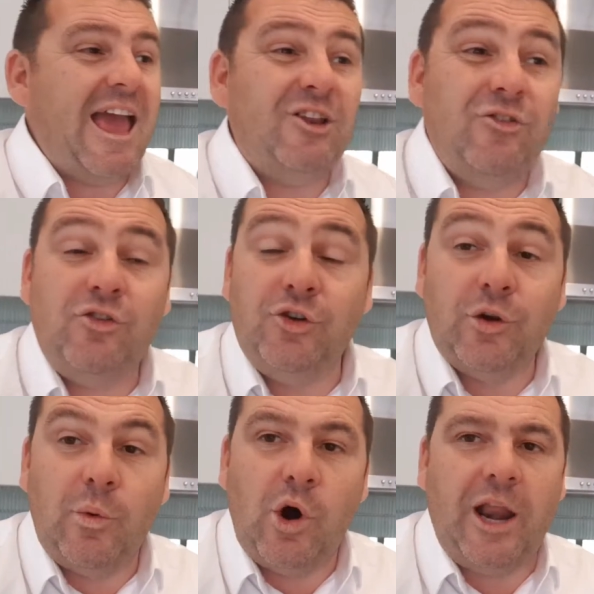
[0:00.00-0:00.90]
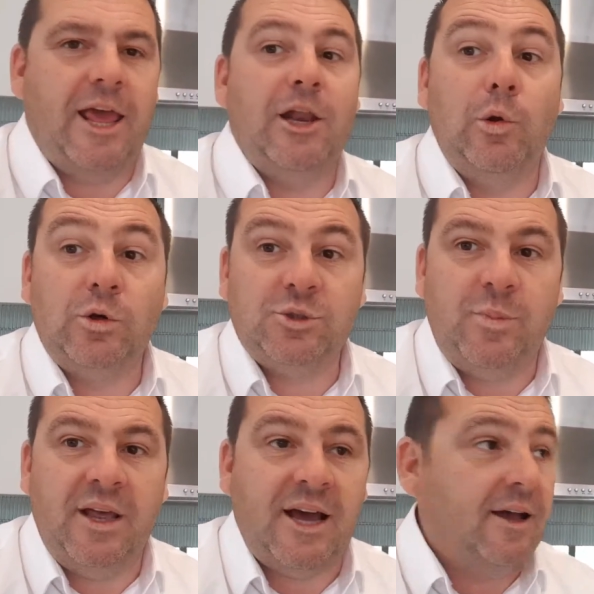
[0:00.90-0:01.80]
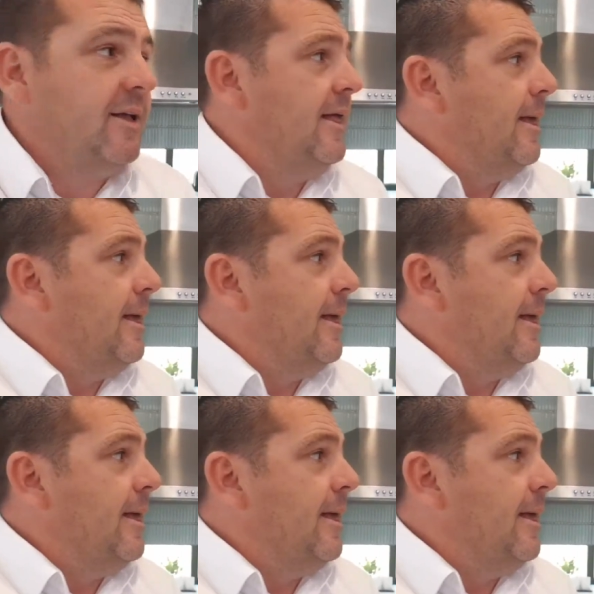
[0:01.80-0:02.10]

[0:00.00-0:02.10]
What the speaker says: And do you know what? It looks better.